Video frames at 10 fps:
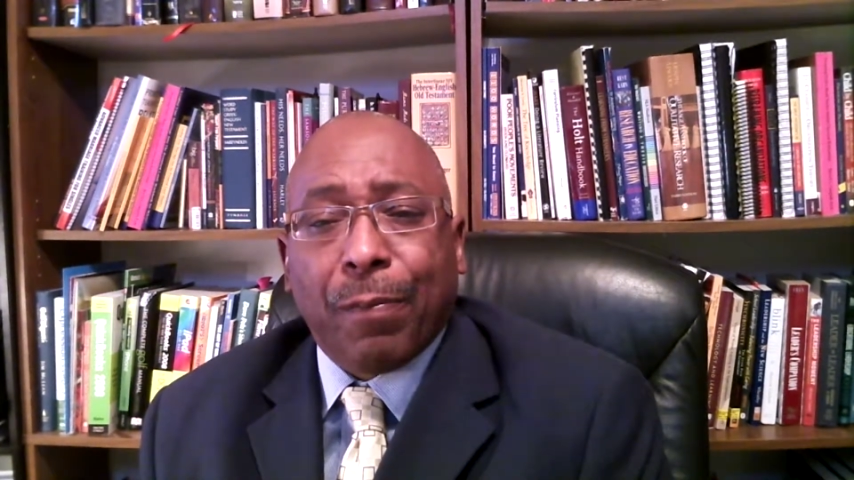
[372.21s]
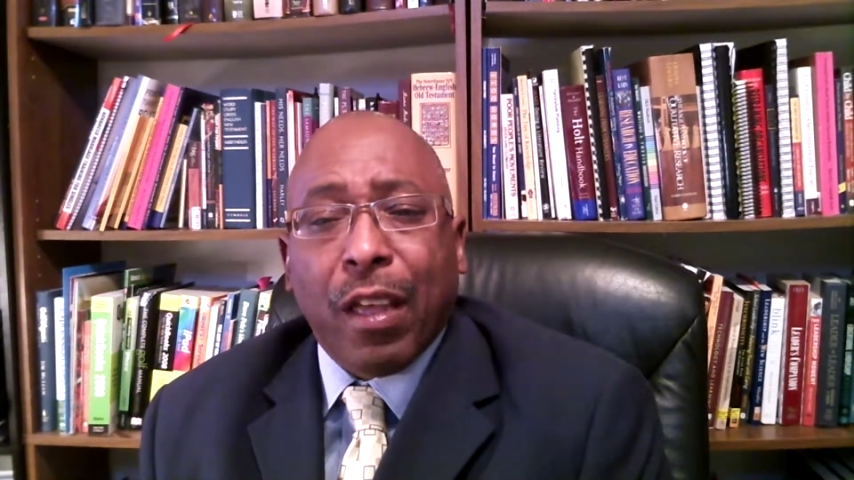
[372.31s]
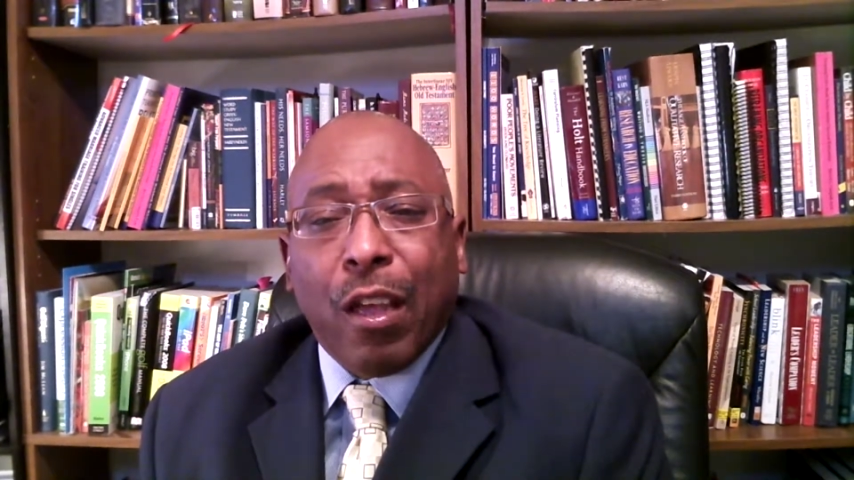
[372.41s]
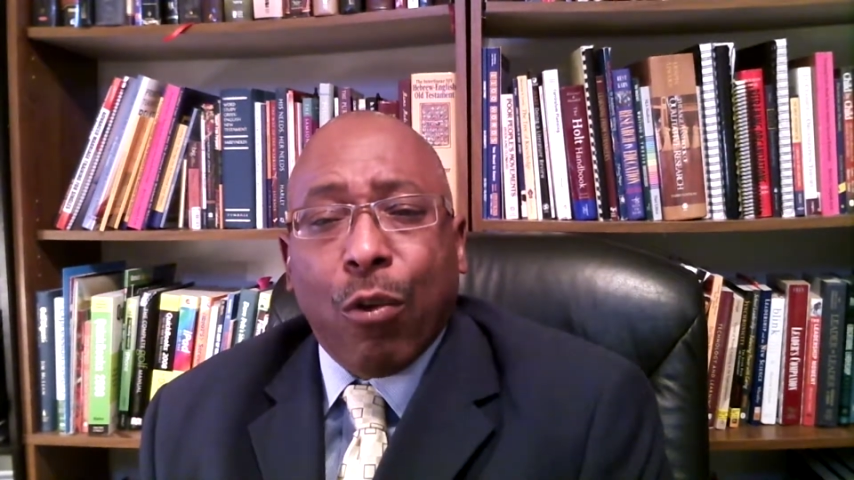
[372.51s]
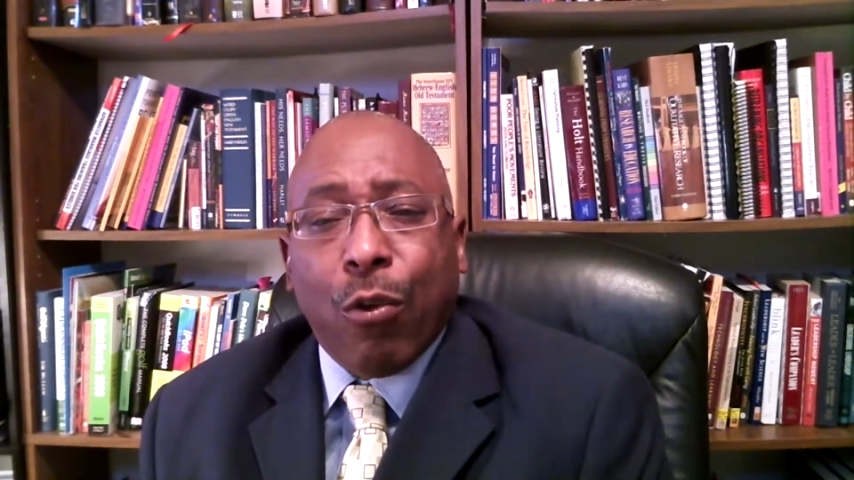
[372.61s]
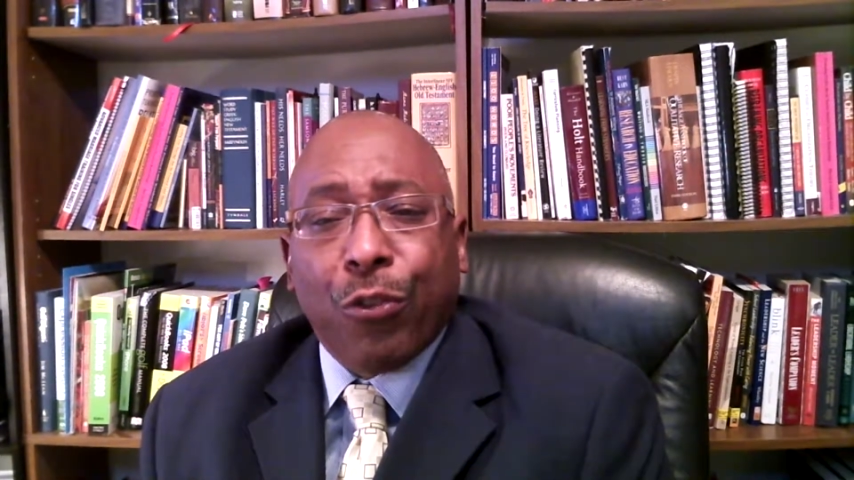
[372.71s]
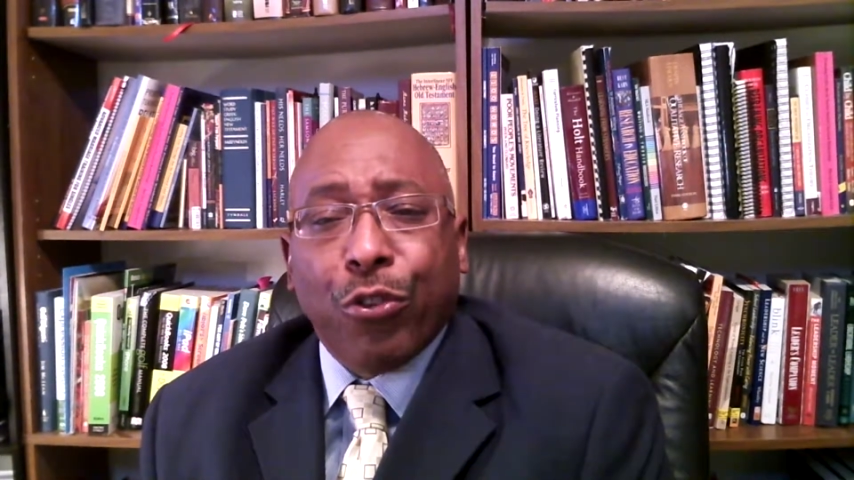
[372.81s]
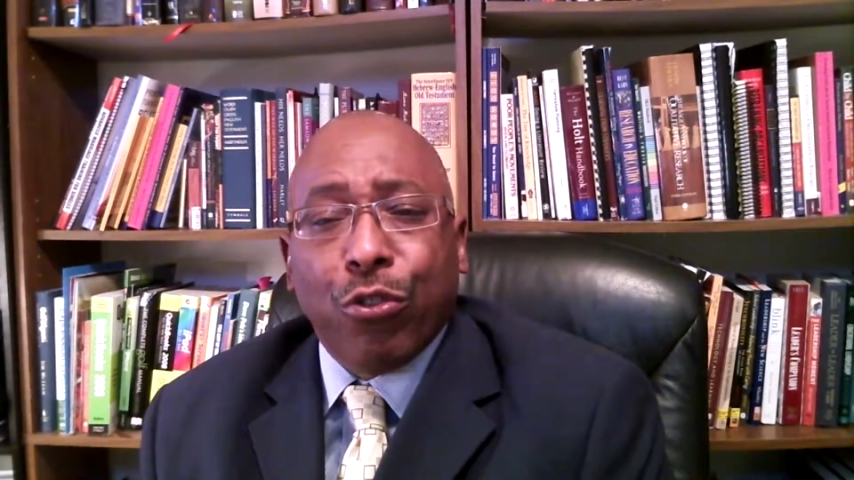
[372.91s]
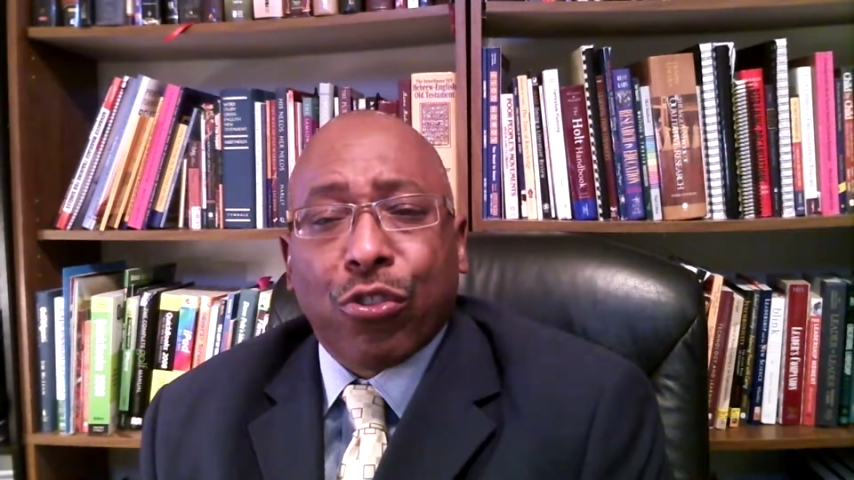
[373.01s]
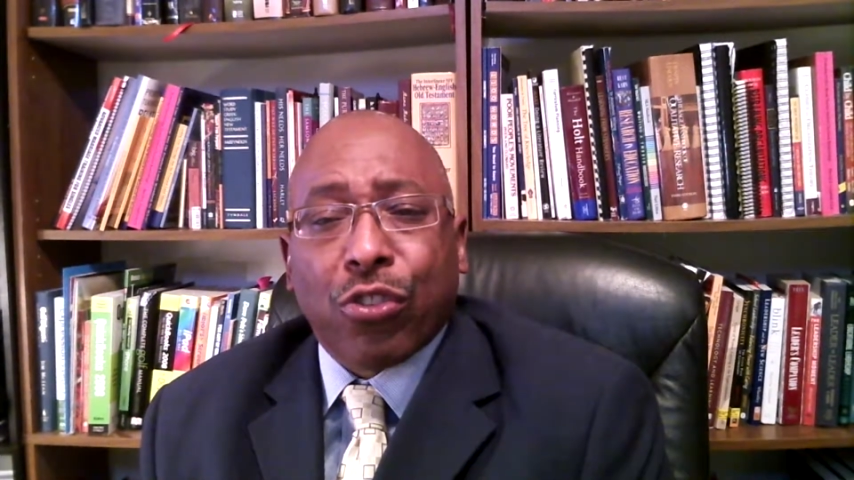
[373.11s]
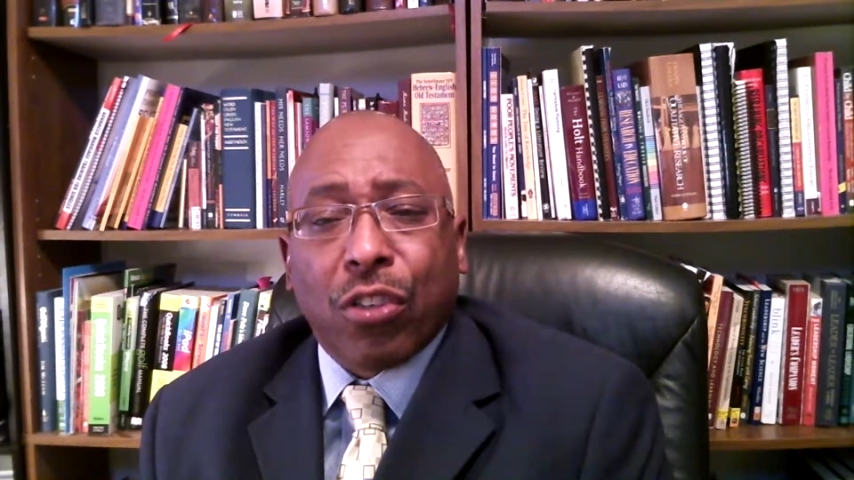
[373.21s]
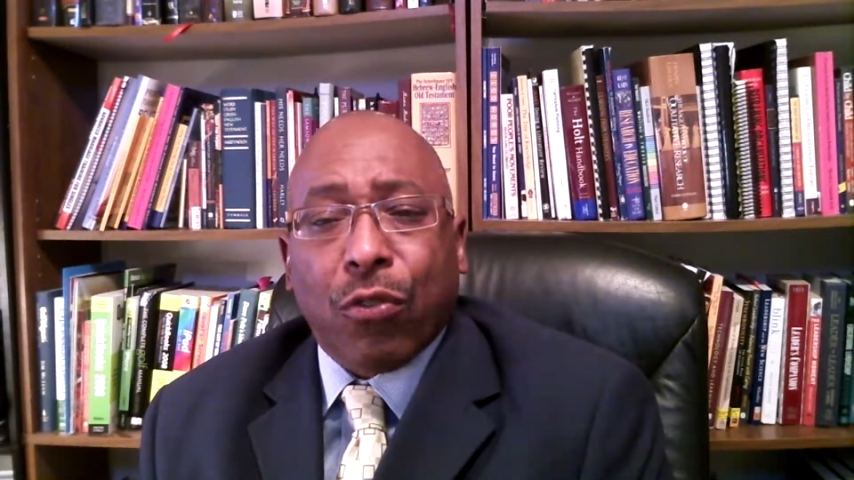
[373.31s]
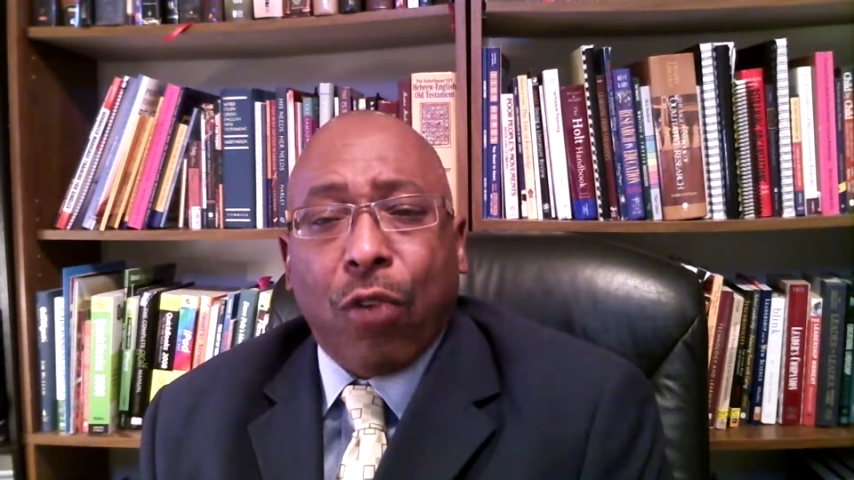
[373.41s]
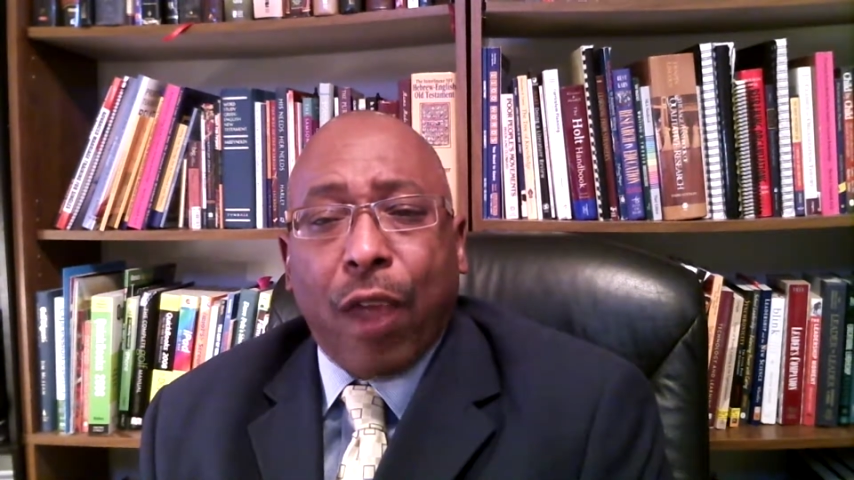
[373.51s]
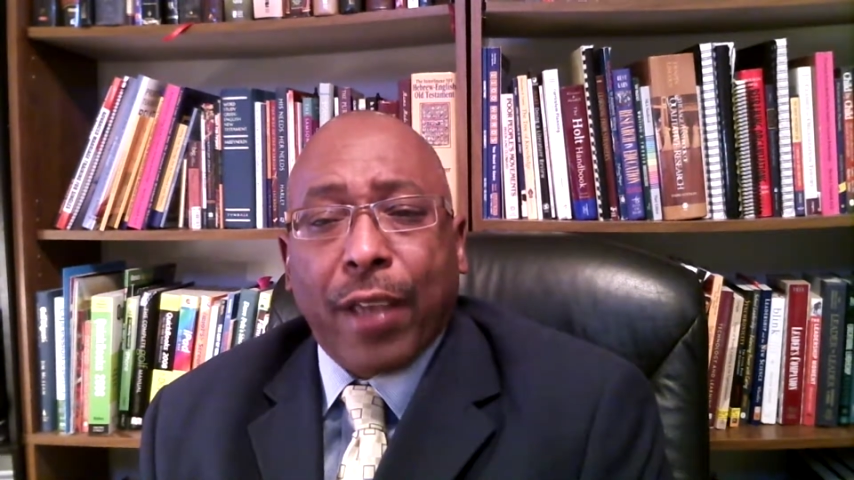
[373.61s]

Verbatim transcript: with the new civil rights